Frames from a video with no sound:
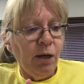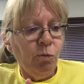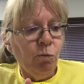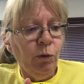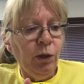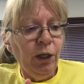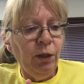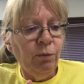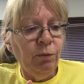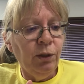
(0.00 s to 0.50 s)

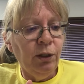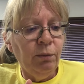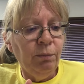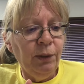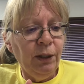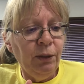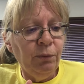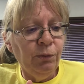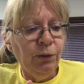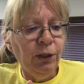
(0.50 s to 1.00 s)
We will
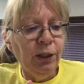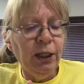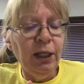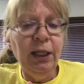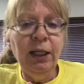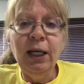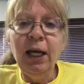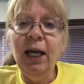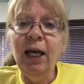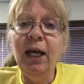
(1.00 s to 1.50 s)
be working
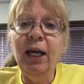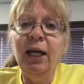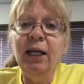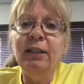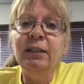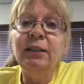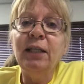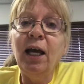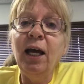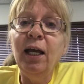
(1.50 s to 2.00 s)
on
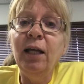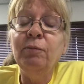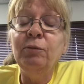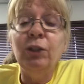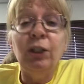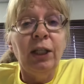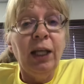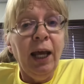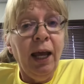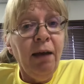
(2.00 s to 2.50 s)
time to
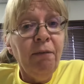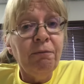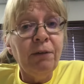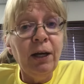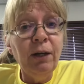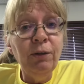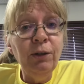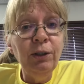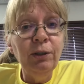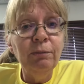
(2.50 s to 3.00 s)
the half
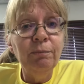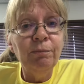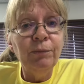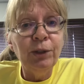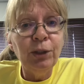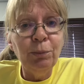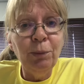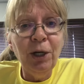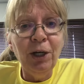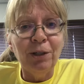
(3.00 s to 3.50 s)
hour
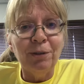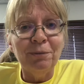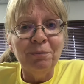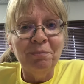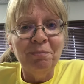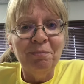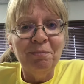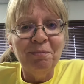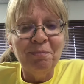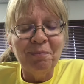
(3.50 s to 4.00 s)
tomorrow.
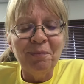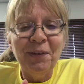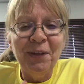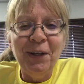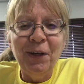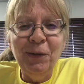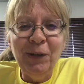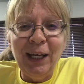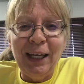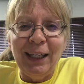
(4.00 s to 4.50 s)

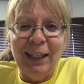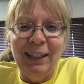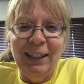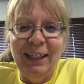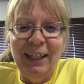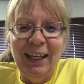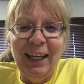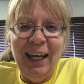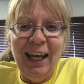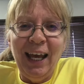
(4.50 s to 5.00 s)
Okay,
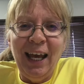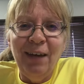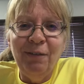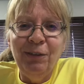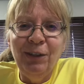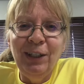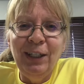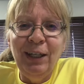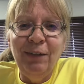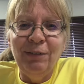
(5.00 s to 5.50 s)
have a
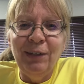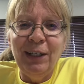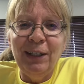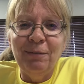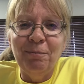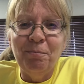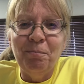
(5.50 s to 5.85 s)
good evening.